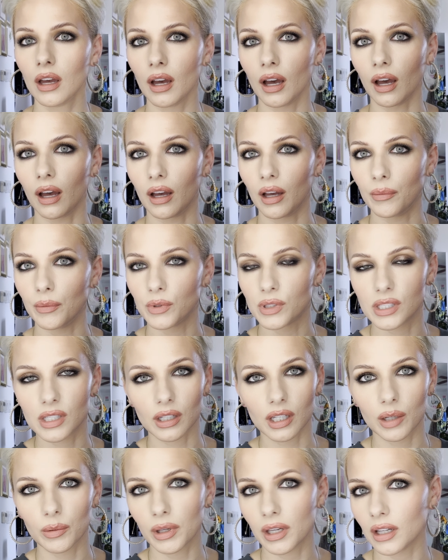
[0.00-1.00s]
It's still
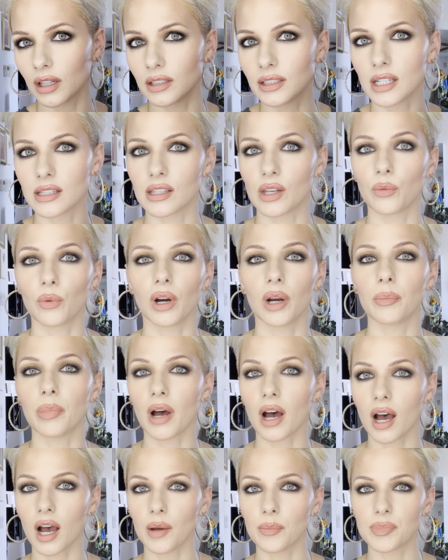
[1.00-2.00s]
gonna be iridescent where it
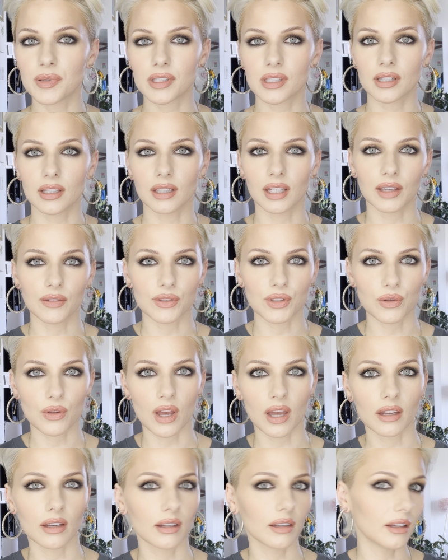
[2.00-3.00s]
pops and gives you
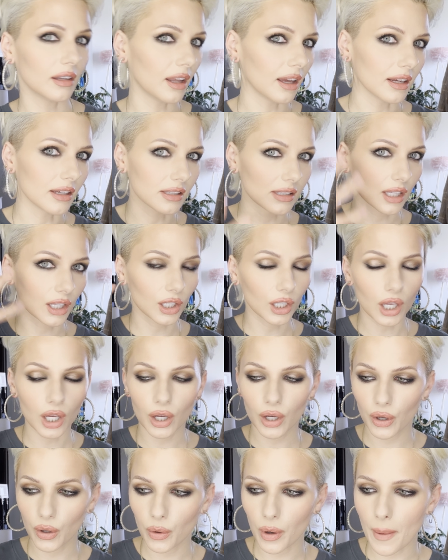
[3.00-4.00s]
that nice
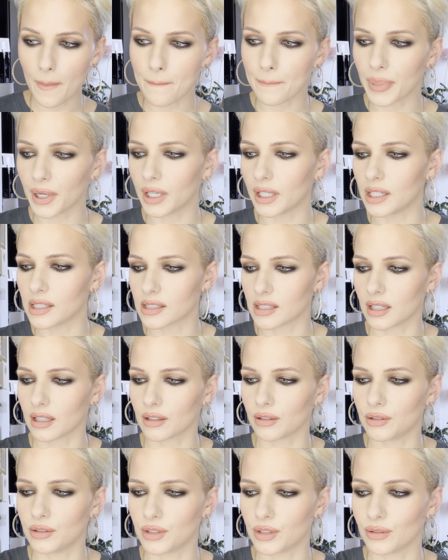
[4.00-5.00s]
glow, but it's not
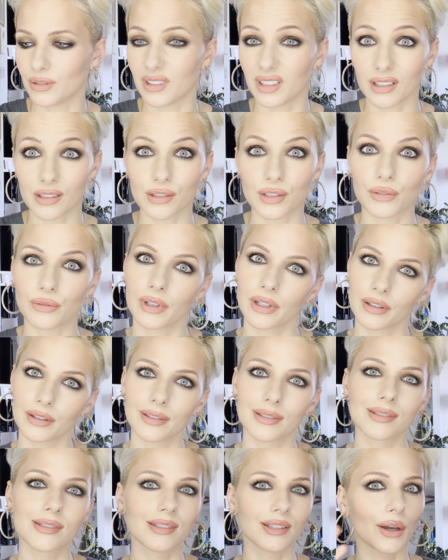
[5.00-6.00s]
going to enhance your
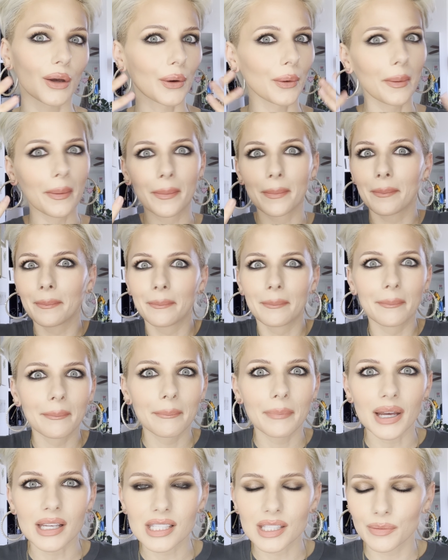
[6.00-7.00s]
wrinkles. So
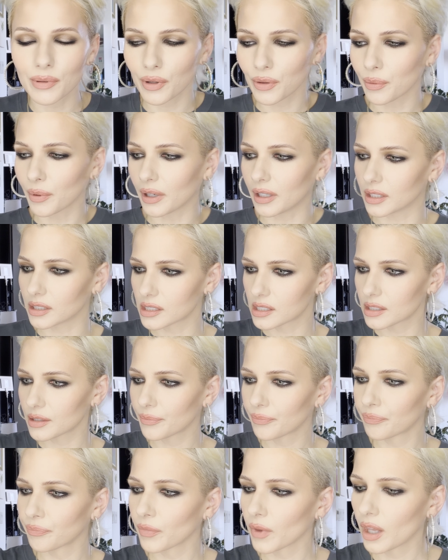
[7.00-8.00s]
best of both worlds.
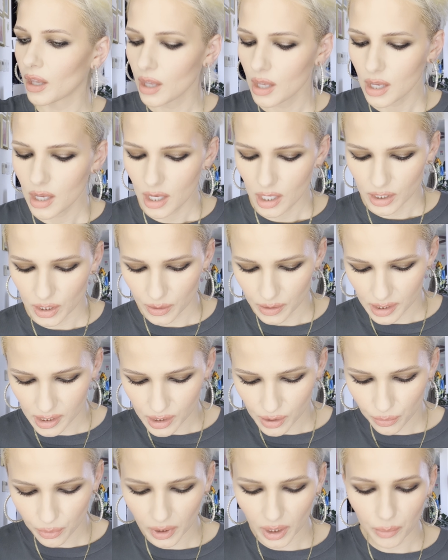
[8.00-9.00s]
So this is
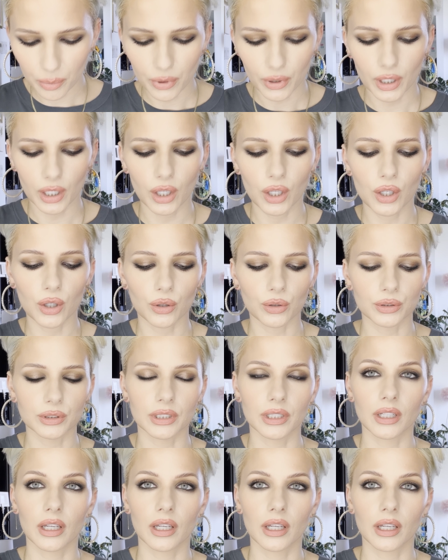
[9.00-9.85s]
a really pretty golden